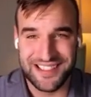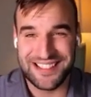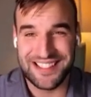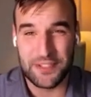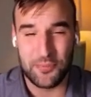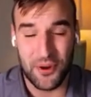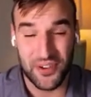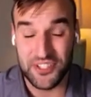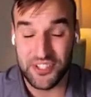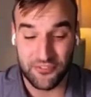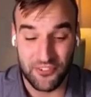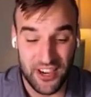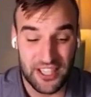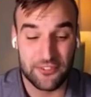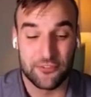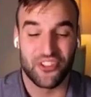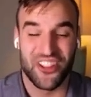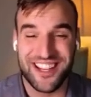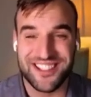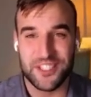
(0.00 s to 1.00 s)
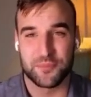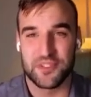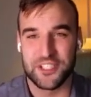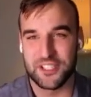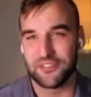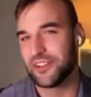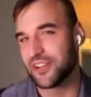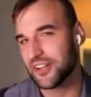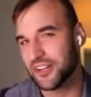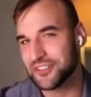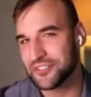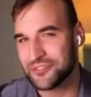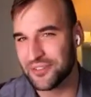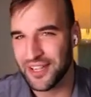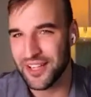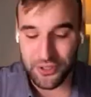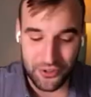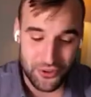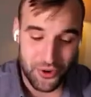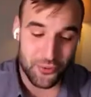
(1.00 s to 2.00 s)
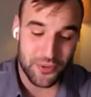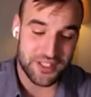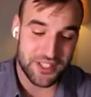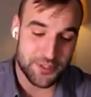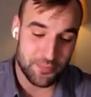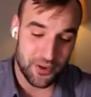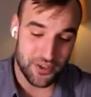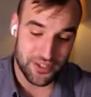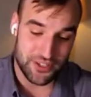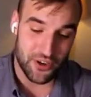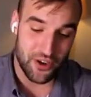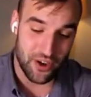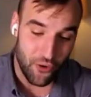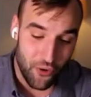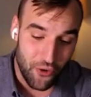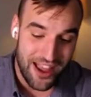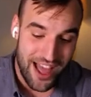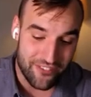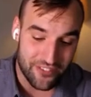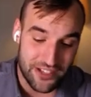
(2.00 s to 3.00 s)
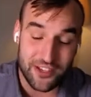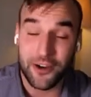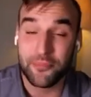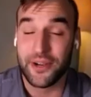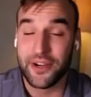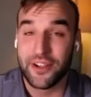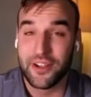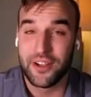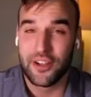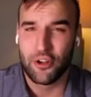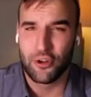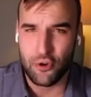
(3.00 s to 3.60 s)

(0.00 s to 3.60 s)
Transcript: and these parties are fighting for that specific country. But you know what these parties all have in common?